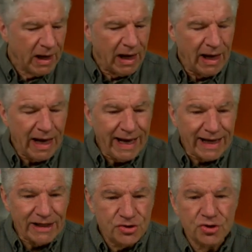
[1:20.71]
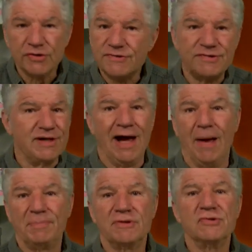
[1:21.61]
Uh, and I just
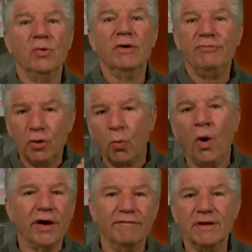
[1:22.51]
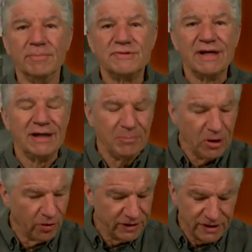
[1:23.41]
stopped. So if you're one of them sending me
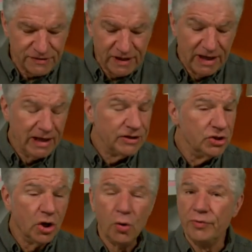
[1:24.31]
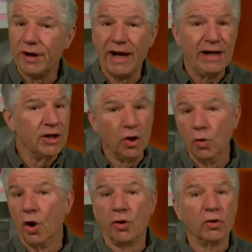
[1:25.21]
all these, know that I can no
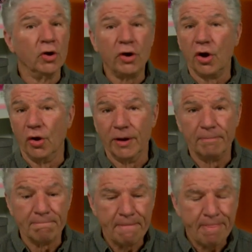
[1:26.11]
longer look at all of them.